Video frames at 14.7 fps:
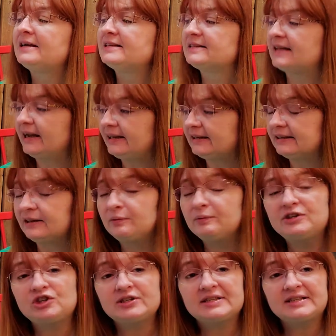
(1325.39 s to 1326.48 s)
Secondly,
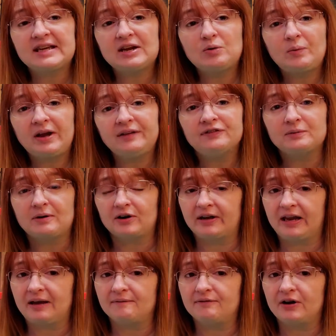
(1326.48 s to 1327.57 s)
we should stay away from our
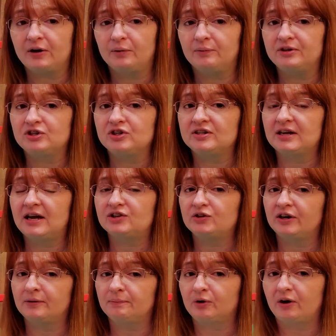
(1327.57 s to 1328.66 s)
campfire. We should not
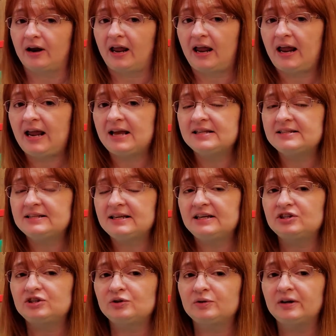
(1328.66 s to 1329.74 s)
try to put our hands
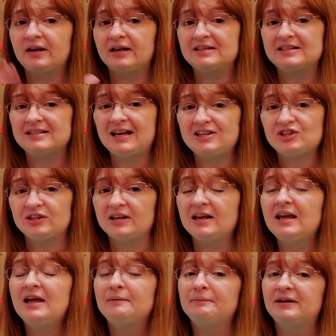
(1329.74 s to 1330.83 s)
into it and touch it
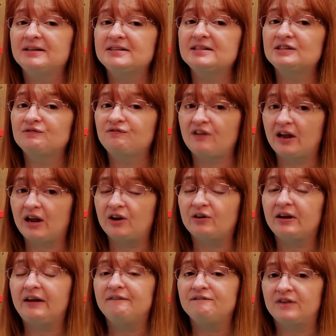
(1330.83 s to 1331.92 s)
because it's
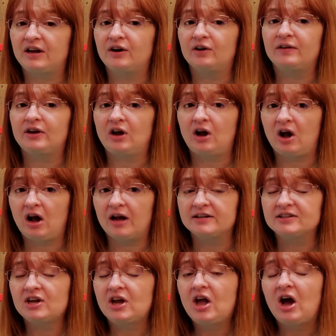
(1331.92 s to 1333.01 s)
very, very
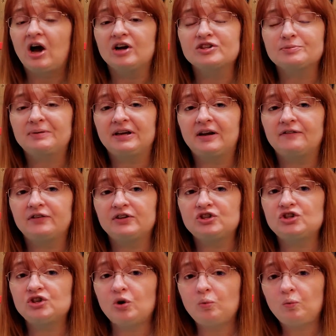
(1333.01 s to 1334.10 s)
hot. Also be careful
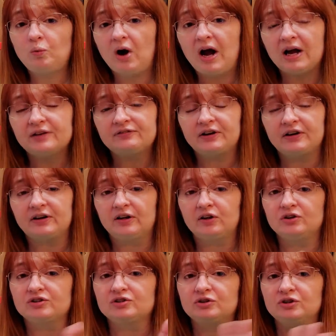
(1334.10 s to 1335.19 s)
that you don't walk very
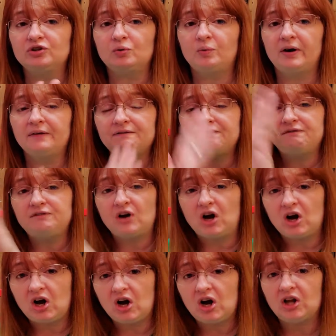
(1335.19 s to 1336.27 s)
close to it. You don't want to
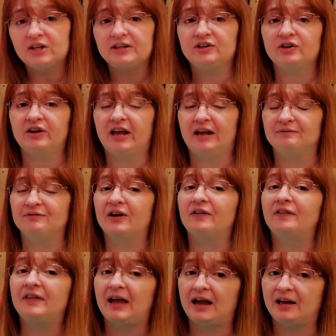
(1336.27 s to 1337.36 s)
fall in your
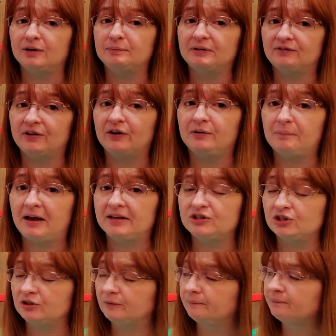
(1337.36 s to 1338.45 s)
campfire. That could be very bad
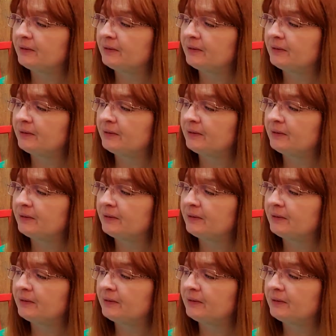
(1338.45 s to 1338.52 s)
too.